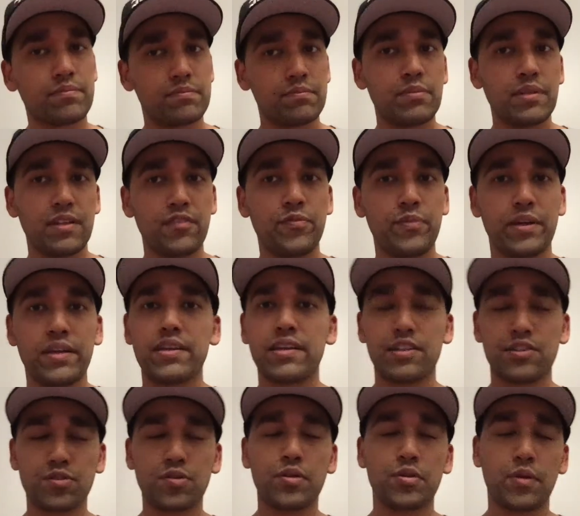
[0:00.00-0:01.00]
Believe me,
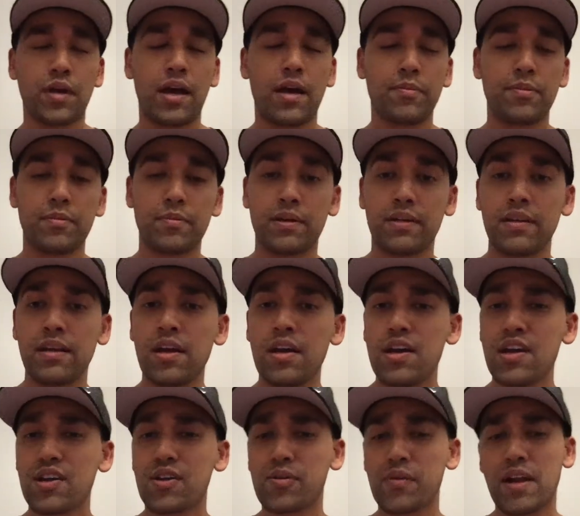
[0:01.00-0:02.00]
it's going to happen. But
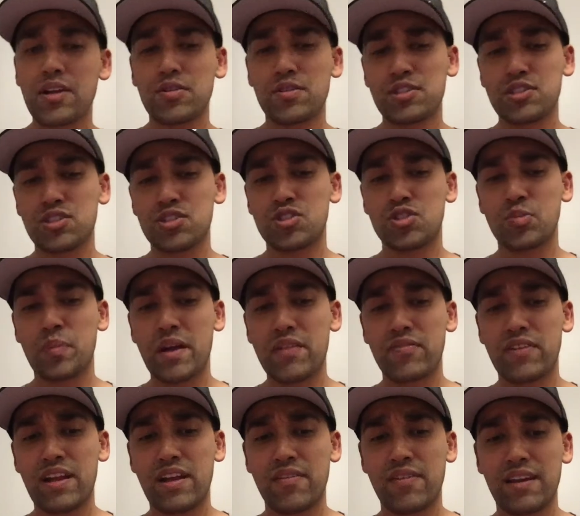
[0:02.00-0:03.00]
congratulations to
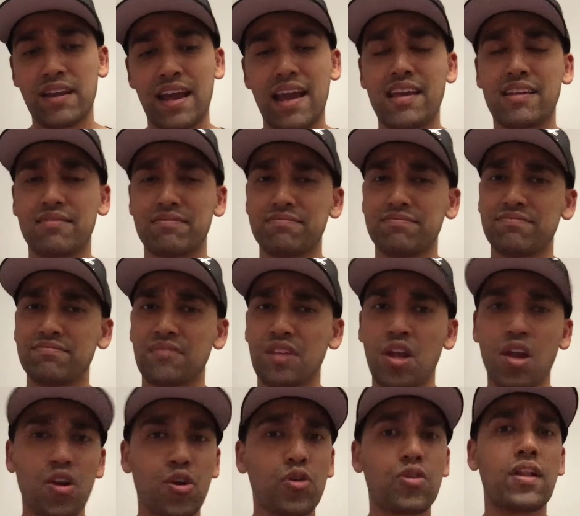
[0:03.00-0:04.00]
Medvedev, and hey,
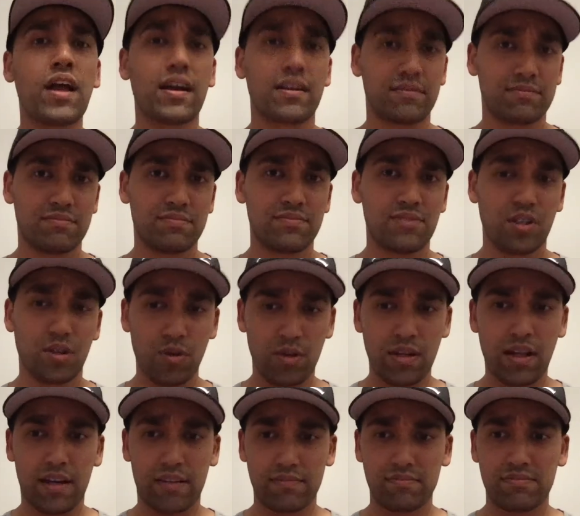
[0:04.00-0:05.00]
good luck. Good
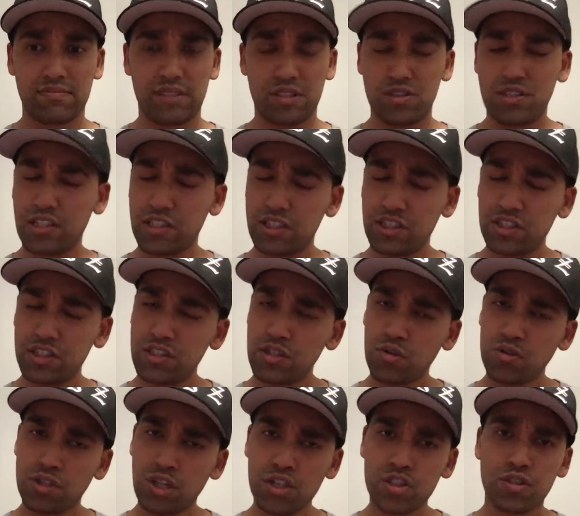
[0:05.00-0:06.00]
luck. This is
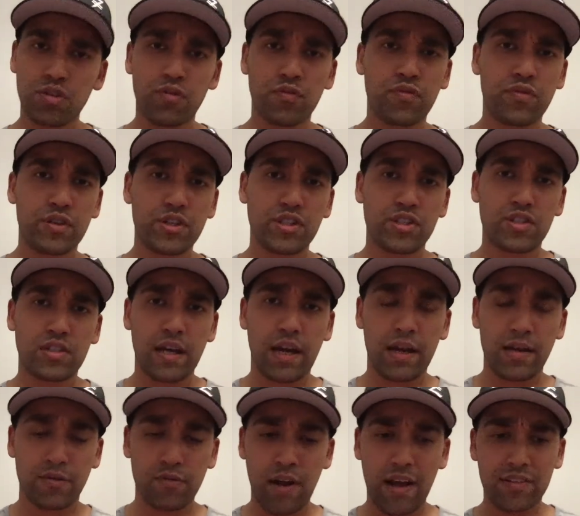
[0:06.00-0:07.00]
just your first
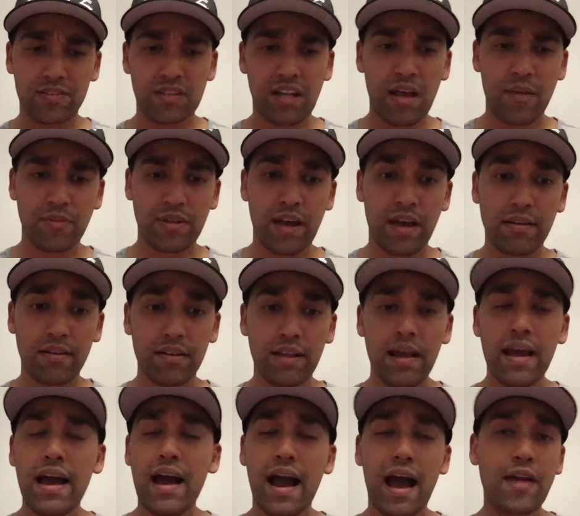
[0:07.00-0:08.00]
Grand Slam title.
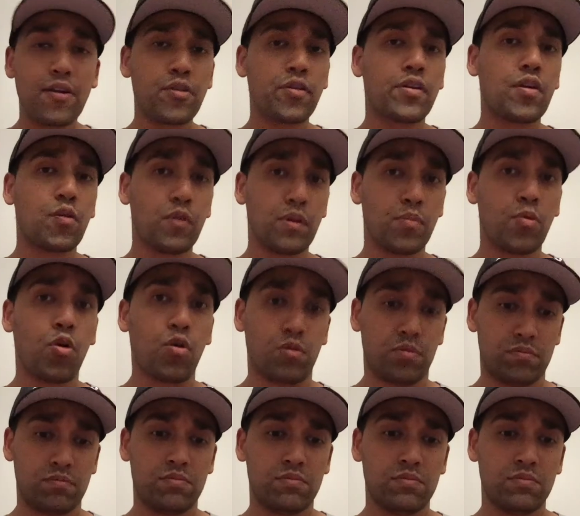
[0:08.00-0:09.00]
I know you're gonna win more.
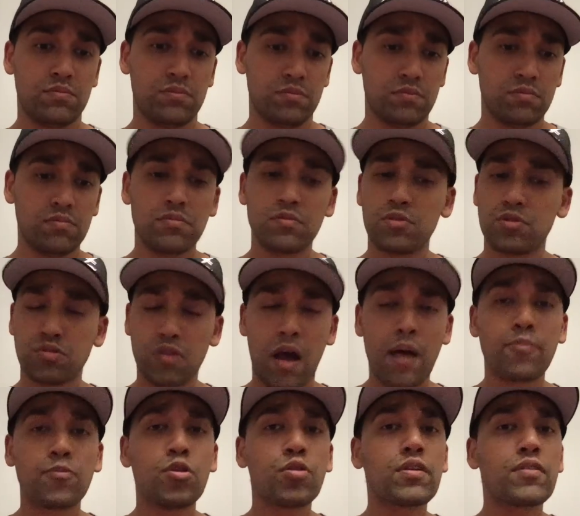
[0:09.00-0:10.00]
So
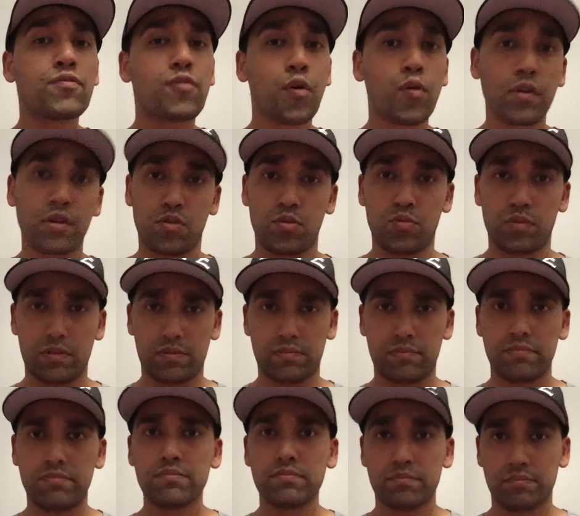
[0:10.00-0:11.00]
I'm looking forward to it.
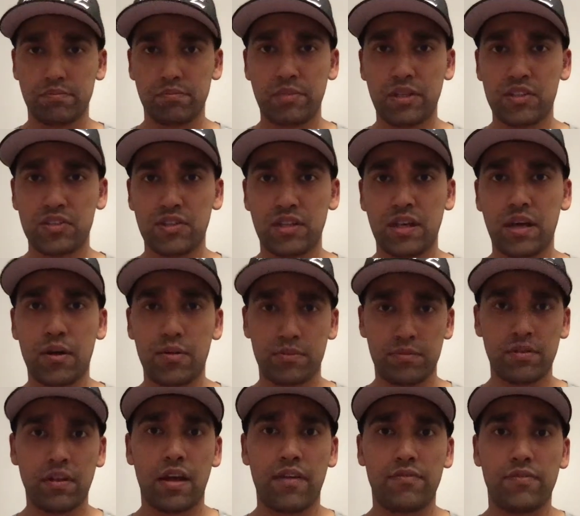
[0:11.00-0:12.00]
Big Z out.
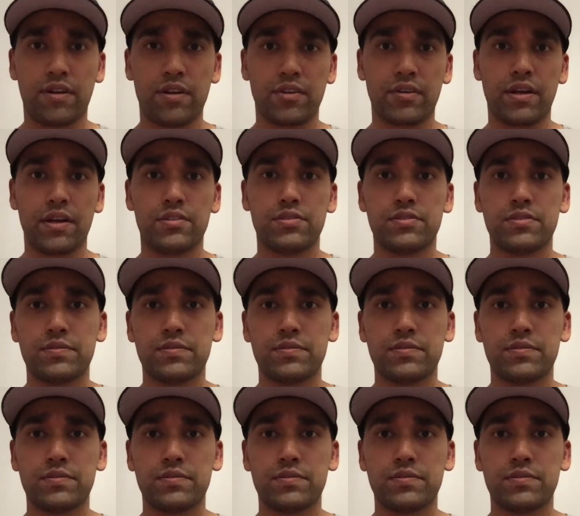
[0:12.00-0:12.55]
Have fun, guys.